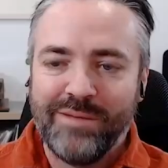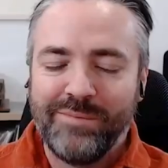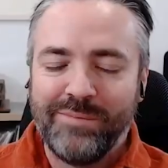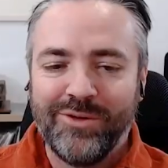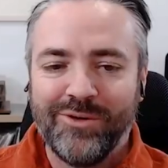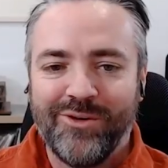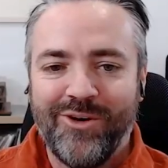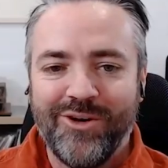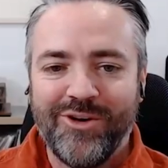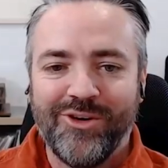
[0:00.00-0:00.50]

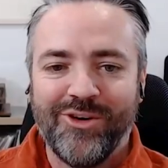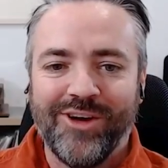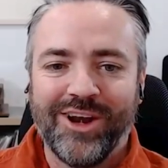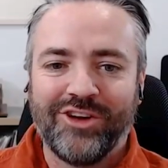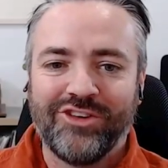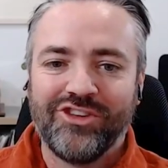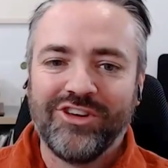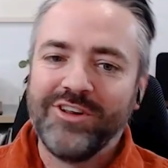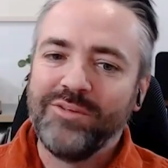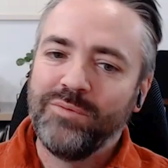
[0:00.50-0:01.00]
the wrong
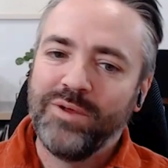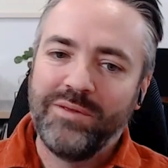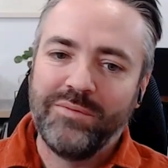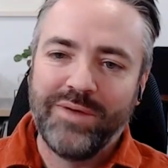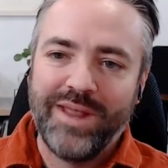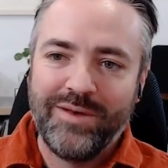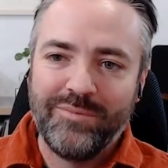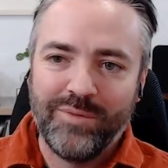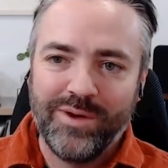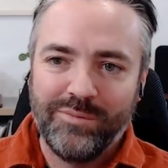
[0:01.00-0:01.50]
direction, and
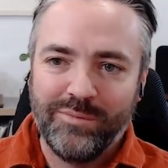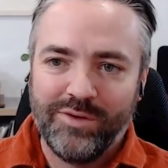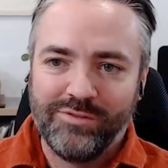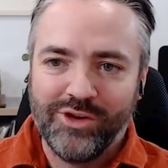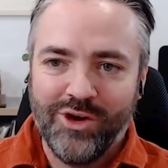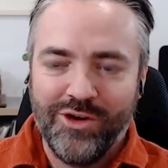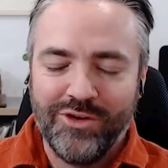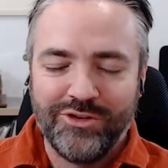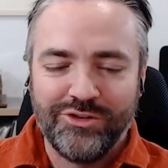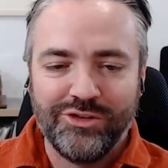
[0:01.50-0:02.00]
we've
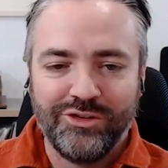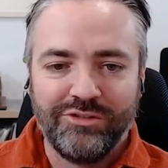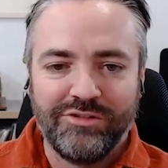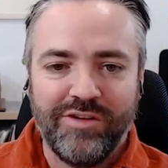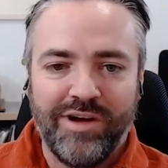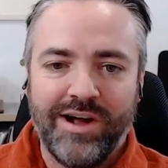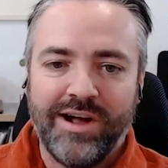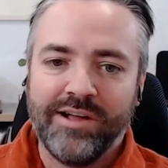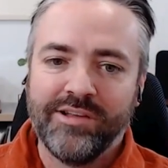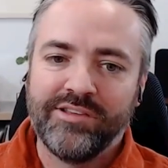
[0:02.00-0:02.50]
gone too
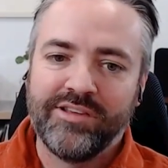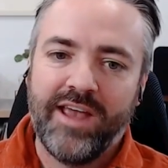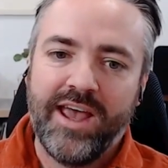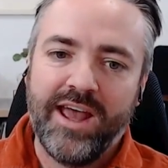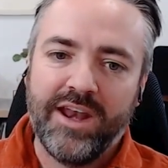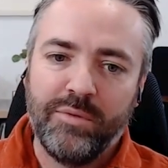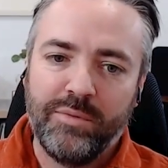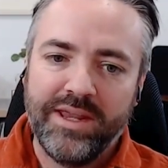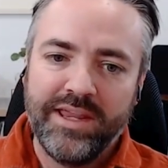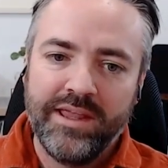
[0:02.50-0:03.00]
far. So how do we